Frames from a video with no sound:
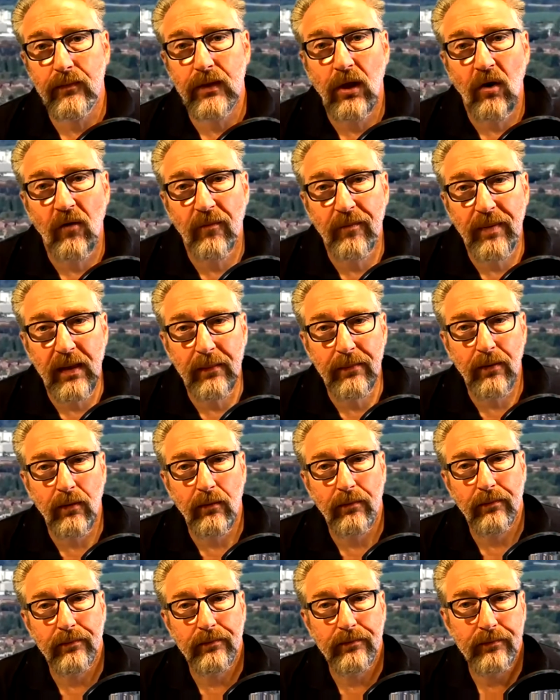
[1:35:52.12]
of people
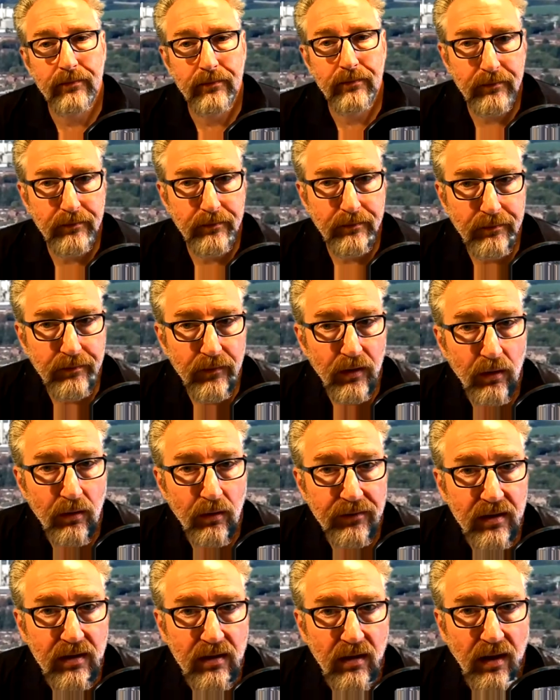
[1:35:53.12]
who have
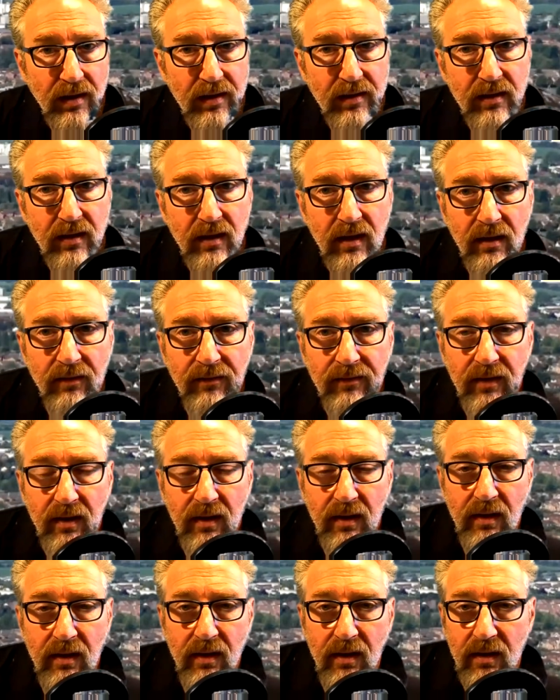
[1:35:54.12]
decided to live
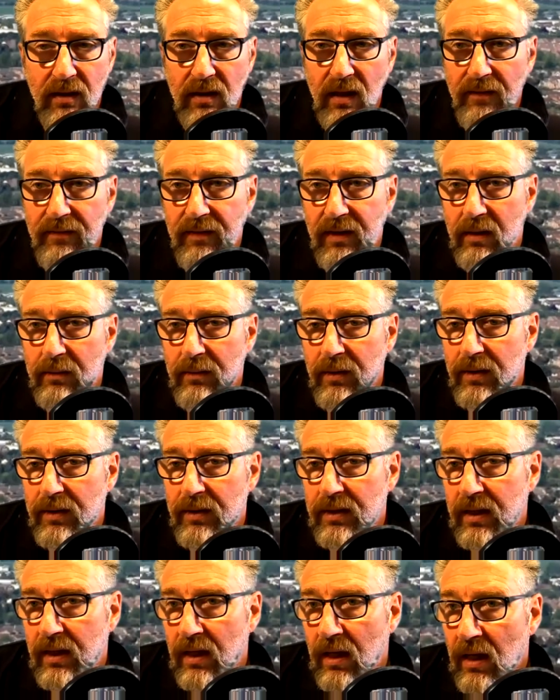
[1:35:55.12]
in this lovely
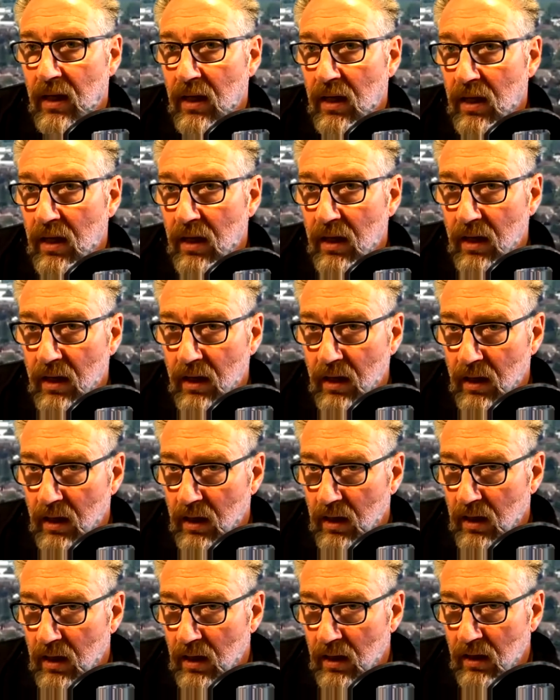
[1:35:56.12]
community
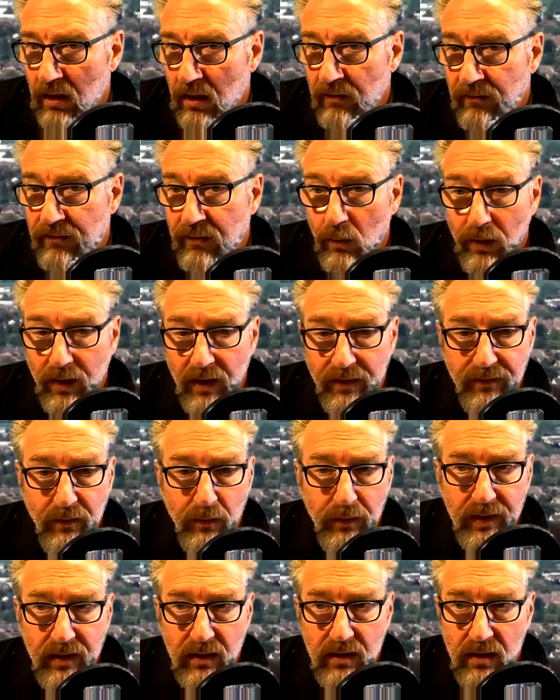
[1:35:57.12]
for whatever
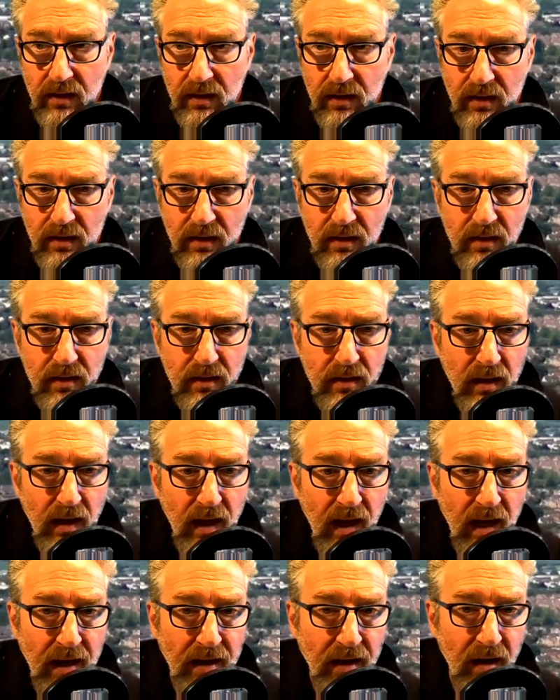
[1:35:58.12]
reasons,
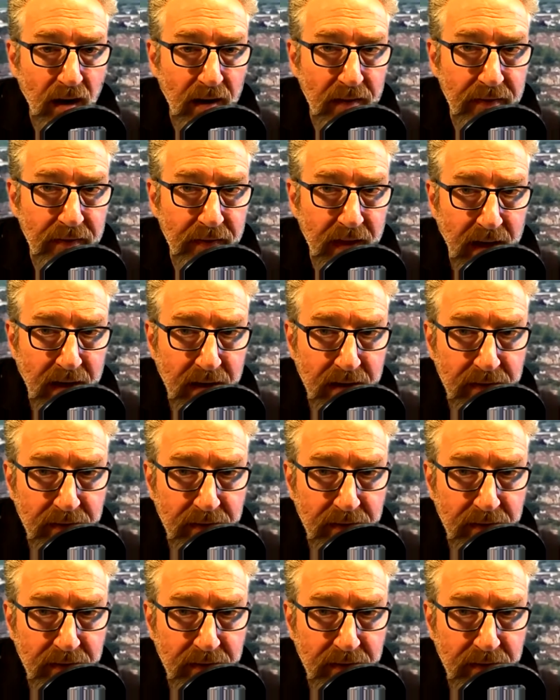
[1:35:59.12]
and I thank